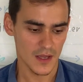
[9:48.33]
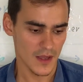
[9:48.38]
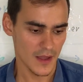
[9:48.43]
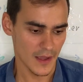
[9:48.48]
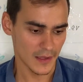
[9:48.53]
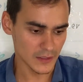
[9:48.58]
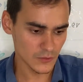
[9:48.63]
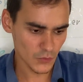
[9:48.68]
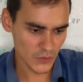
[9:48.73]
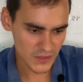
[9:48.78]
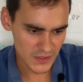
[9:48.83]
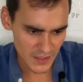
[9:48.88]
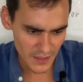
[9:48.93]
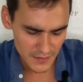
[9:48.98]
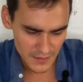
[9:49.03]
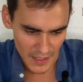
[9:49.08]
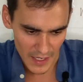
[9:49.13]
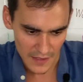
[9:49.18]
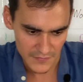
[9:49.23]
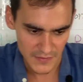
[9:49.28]
And we didn't
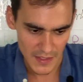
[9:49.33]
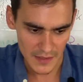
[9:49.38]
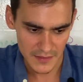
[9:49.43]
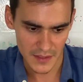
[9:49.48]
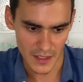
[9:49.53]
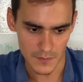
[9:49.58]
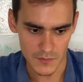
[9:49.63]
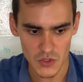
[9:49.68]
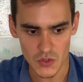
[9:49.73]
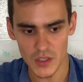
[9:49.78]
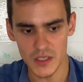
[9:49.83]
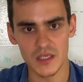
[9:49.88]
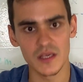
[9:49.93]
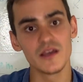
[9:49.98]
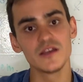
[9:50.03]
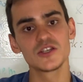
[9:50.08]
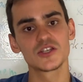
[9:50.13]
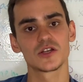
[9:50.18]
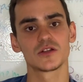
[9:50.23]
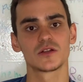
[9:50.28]
have that
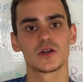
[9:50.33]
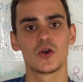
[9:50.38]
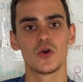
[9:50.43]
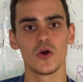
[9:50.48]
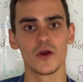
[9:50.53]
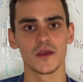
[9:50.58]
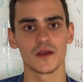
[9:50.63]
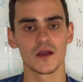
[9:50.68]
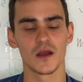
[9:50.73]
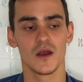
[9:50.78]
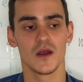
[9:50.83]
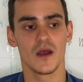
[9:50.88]
communication going